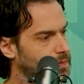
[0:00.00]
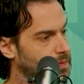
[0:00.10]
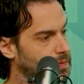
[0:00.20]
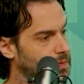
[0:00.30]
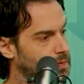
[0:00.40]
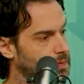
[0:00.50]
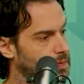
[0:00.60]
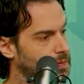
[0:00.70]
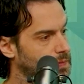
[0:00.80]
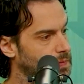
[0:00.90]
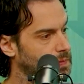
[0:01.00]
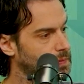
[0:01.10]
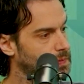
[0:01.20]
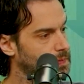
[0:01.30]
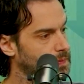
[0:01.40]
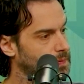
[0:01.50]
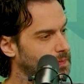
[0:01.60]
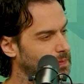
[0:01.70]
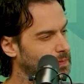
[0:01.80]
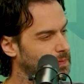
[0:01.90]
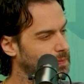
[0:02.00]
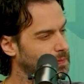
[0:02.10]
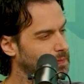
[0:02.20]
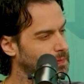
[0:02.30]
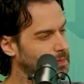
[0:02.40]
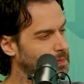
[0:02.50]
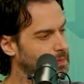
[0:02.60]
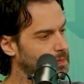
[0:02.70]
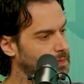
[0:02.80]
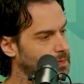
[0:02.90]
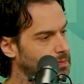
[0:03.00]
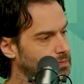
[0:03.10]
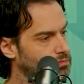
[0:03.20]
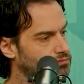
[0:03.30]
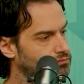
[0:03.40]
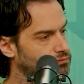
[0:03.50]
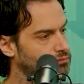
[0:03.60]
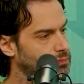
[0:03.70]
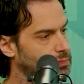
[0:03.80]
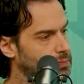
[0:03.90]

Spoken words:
(silent)